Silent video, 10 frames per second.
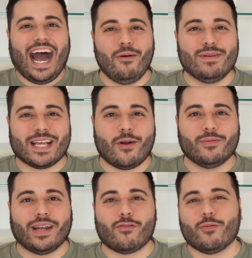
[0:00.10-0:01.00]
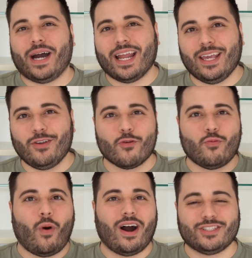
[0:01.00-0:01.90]
How is it going, everybody? You're
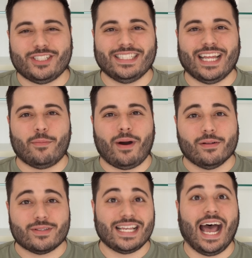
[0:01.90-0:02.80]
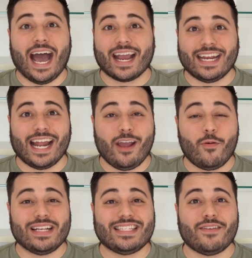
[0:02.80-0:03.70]
watching Daniel About Tech, and i
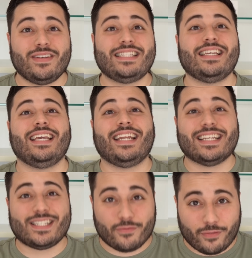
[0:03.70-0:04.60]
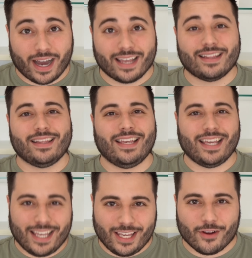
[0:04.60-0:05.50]
O S seventeen is finally
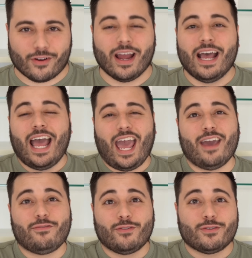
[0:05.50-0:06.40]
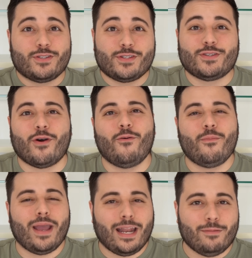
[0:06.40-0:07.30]
here. After so
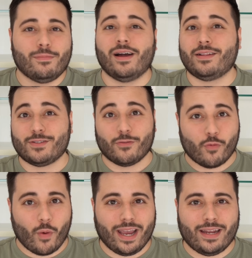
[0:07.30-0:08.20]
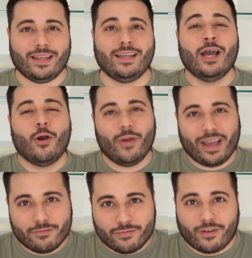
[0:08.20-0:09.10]
many months of waiting, we
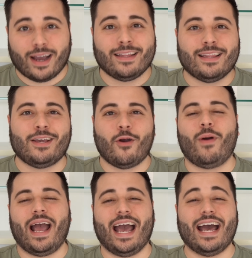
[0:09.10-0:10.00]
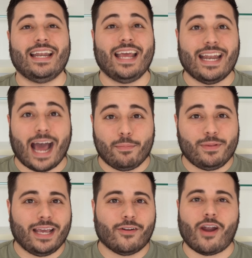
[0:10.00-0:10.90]
can finally go ahead and
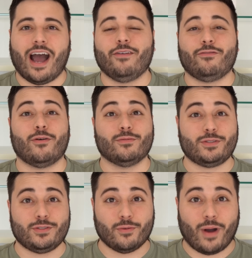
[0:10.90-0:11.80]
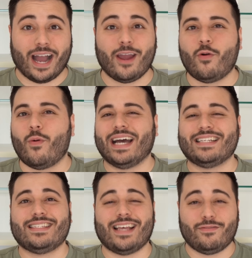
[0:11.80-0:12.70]
update our iPhones to i O
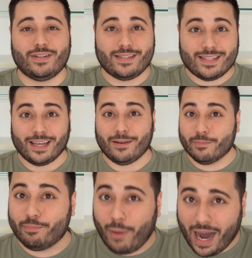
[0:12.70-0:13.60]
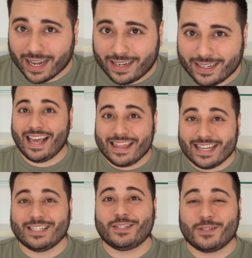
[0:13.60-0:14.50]
S seventeen. But, and
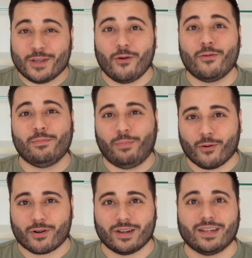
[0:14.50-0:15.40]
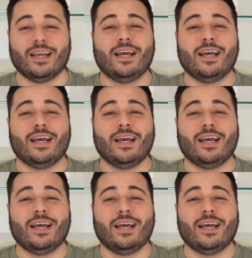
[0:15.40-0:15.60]
this is so important,